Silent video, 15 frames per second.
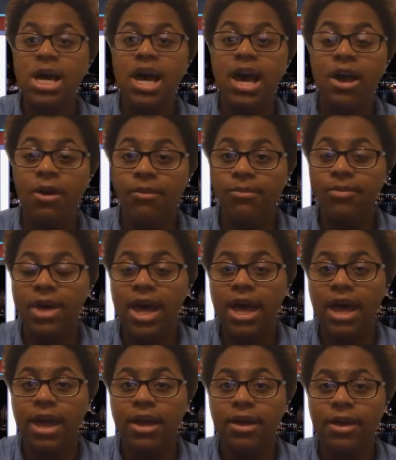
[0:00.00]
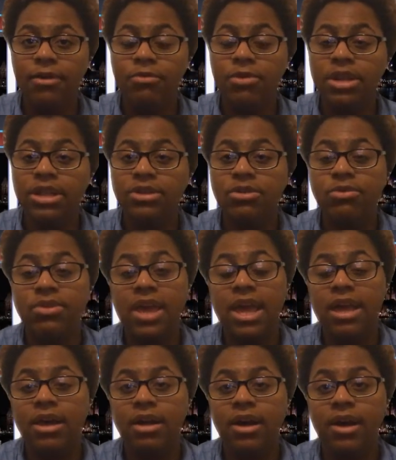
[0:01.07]
I hope, I really do
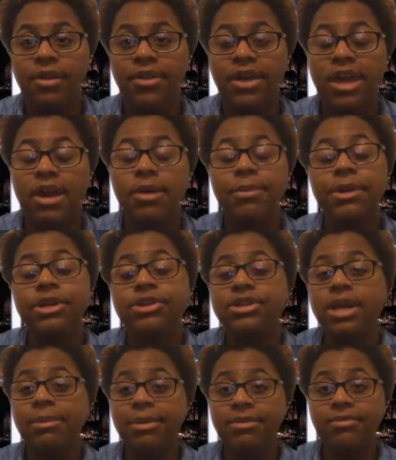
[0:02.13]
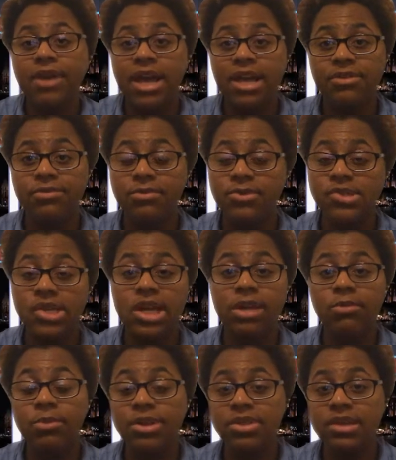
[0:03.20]
thank uh, the K L P Entertainment fans for
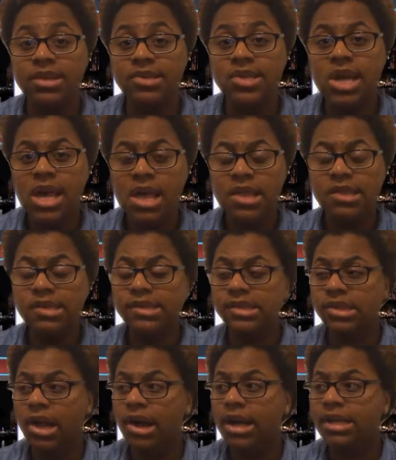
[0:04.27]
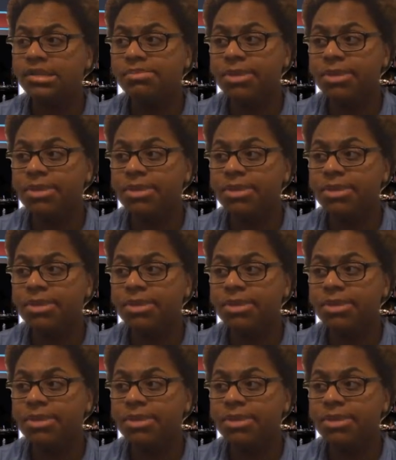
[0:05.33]
sticking with us this long.